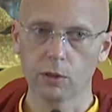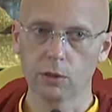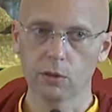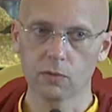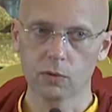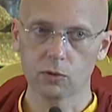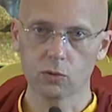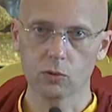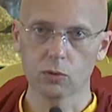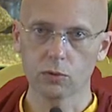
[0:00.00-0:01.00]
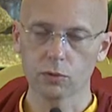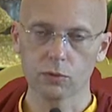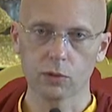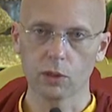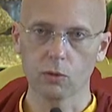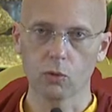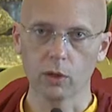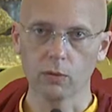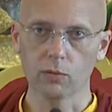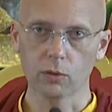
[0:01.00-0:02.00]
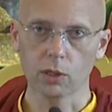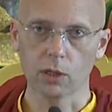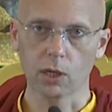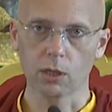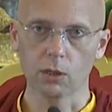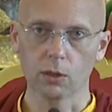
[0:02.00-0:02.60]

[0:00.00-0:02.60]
individual's way of looking at it,